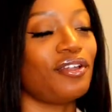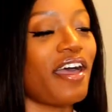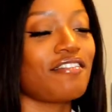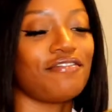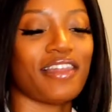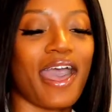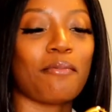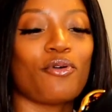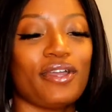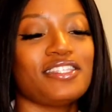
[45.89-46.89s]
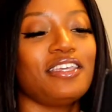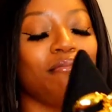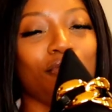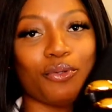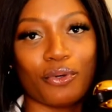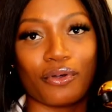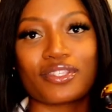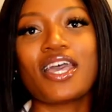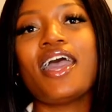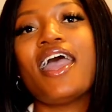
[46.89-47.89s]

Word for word: They're like flat pointed mules.